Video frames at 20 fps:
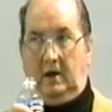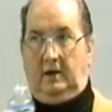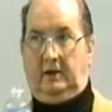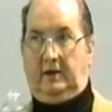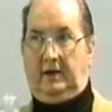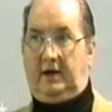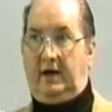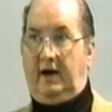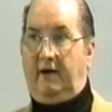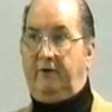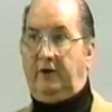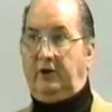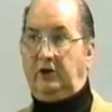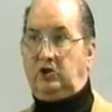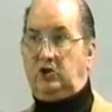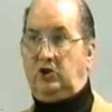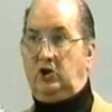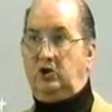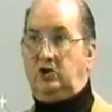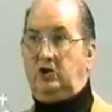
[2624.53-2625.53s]
And the Catholic
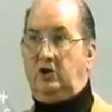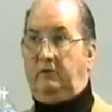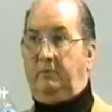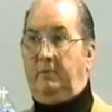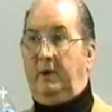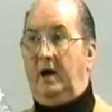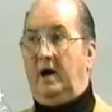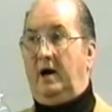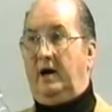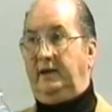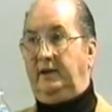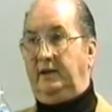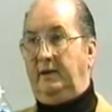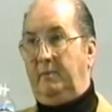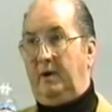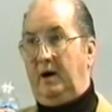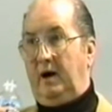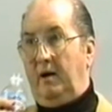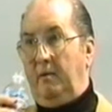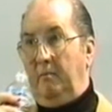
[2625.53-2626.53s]
Church is behind
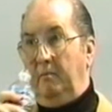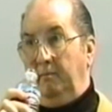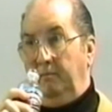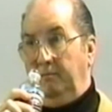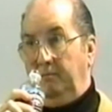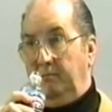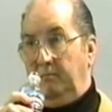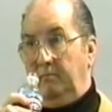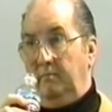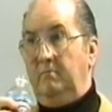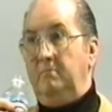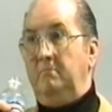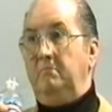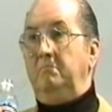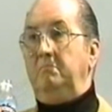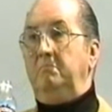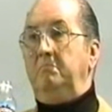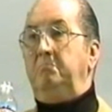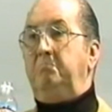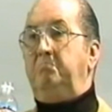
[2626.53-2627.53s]
the mob.
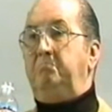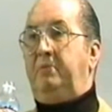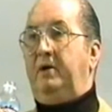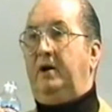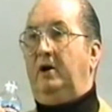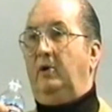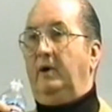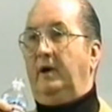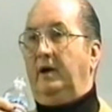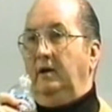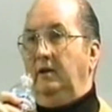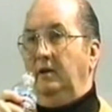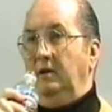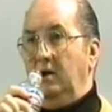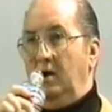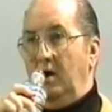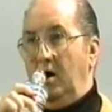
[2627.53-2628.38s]
Period.